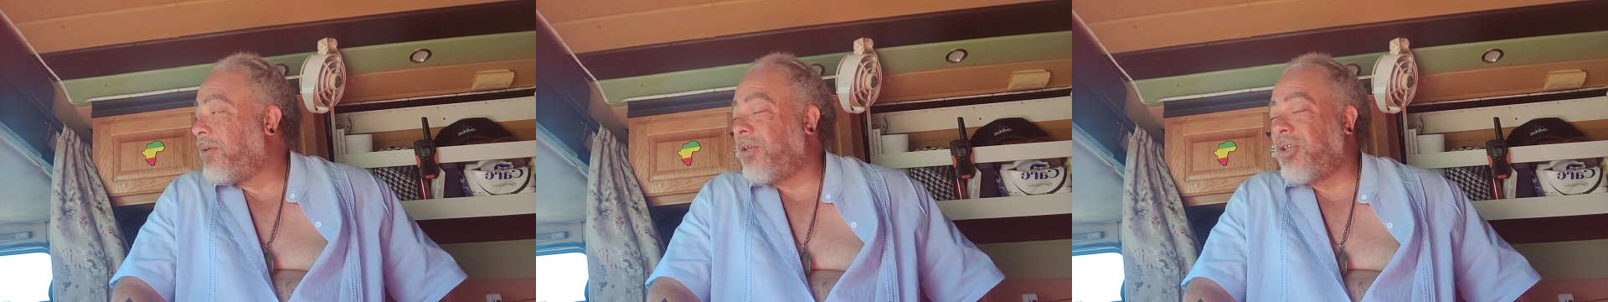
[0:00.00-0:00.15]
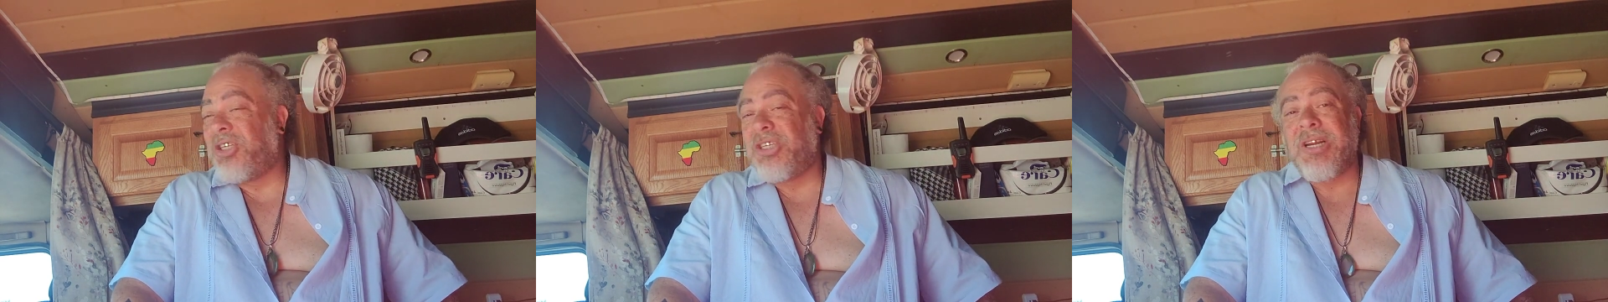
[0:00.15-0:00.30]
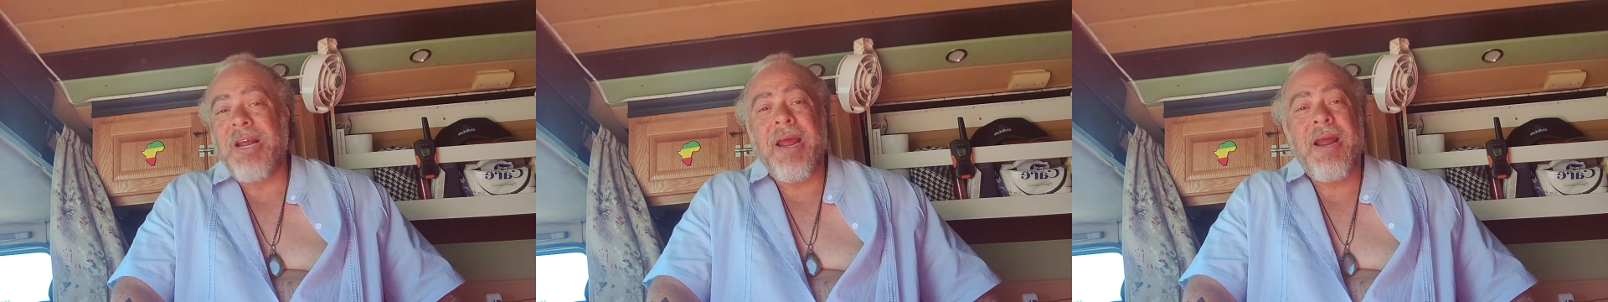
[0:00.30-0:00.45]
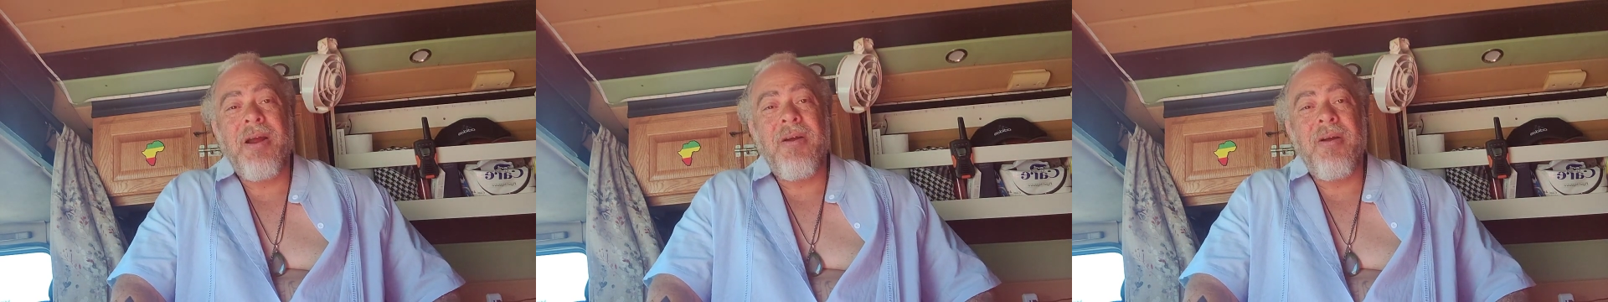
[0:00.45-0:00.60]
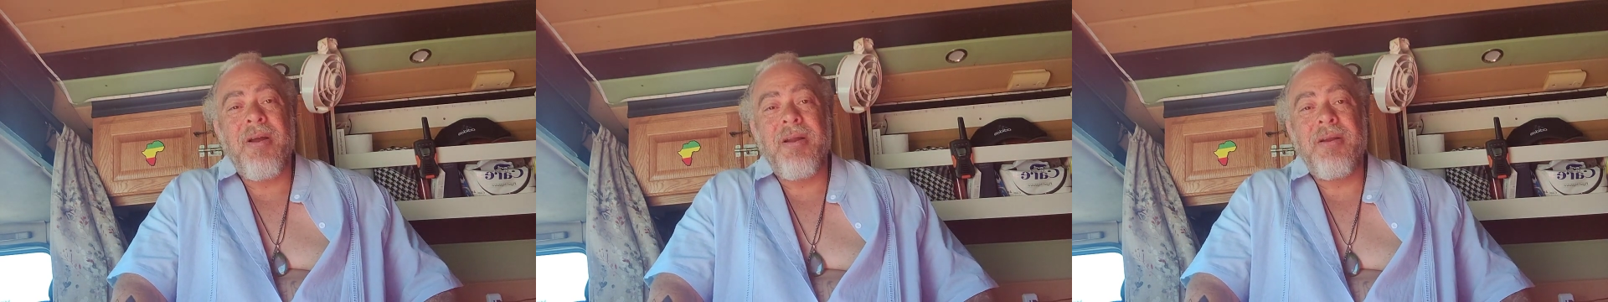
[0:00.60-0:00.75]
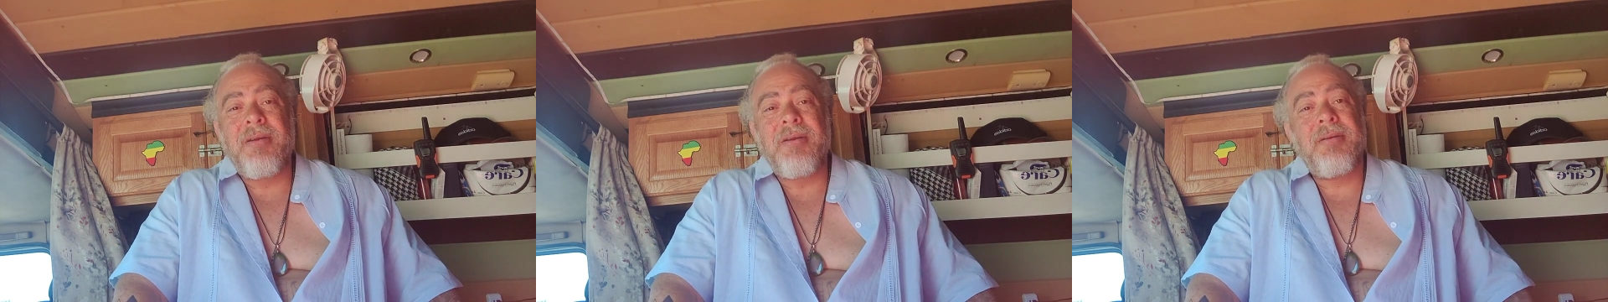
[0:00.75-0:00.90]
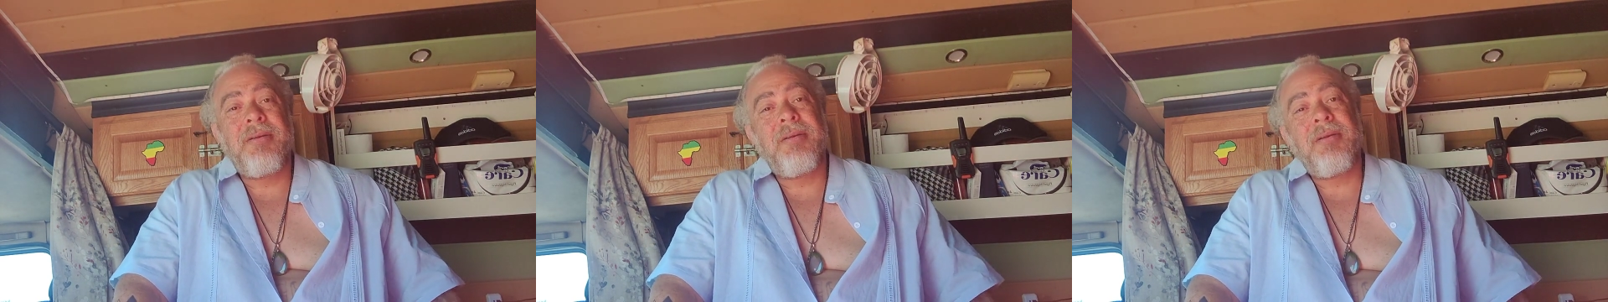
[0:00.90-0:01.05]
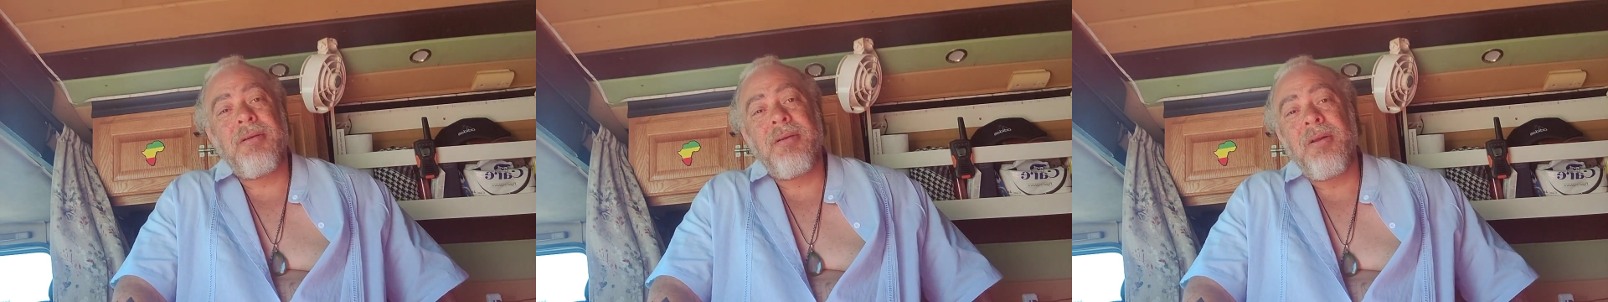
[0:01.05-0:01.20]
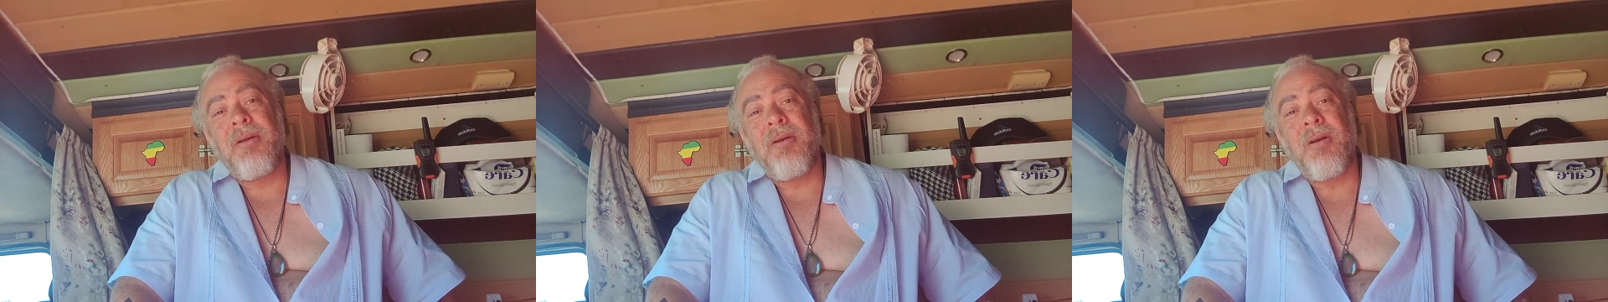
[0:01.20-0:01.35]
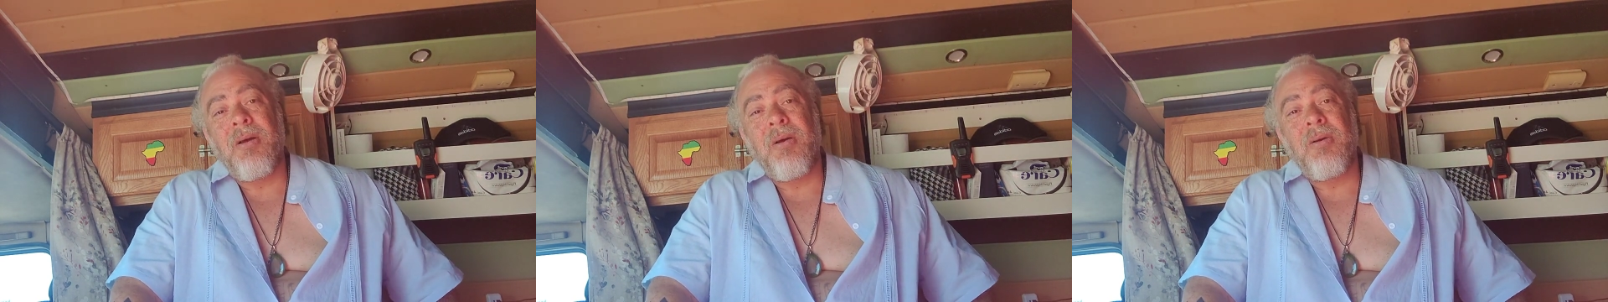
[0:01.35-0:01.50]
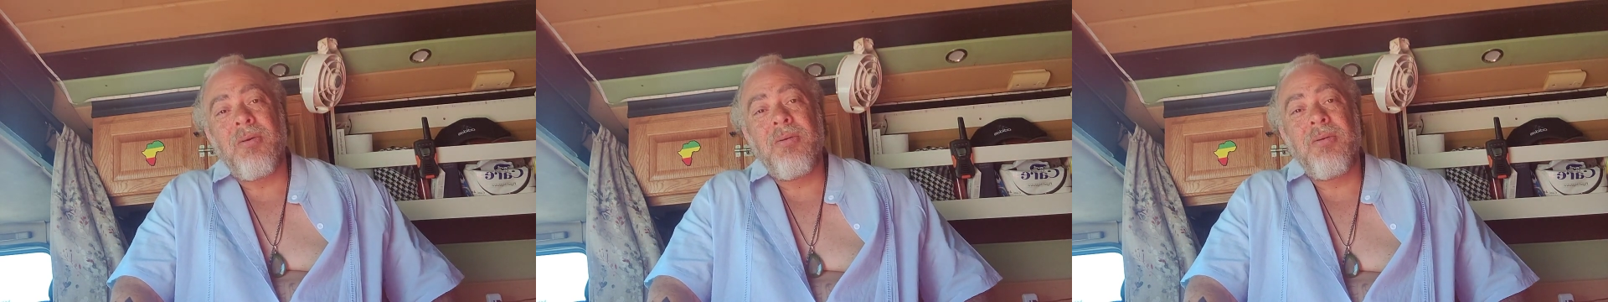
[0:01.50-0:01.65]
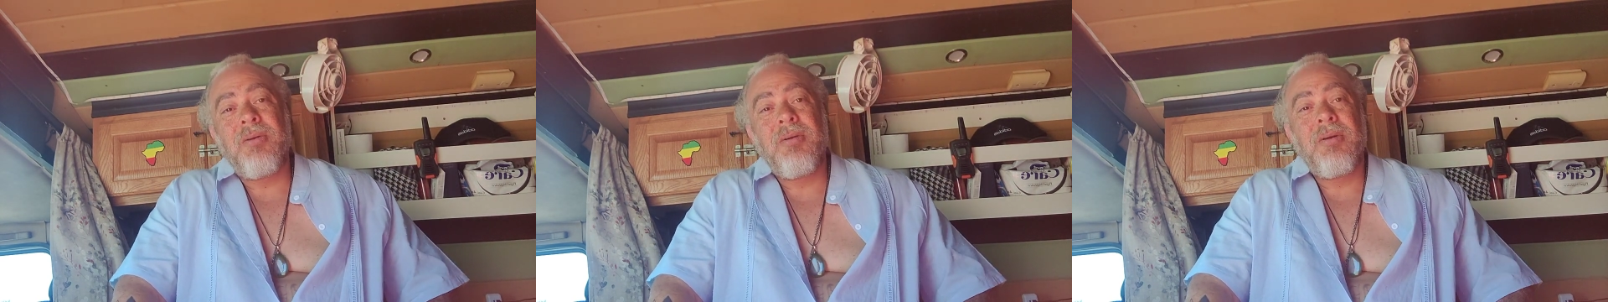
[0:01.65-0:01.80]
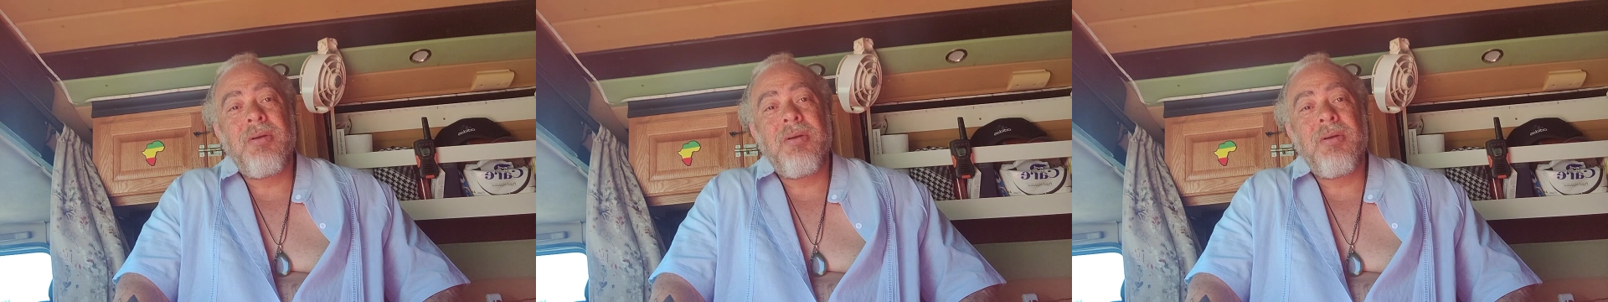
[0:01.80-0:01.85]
Share it, you know.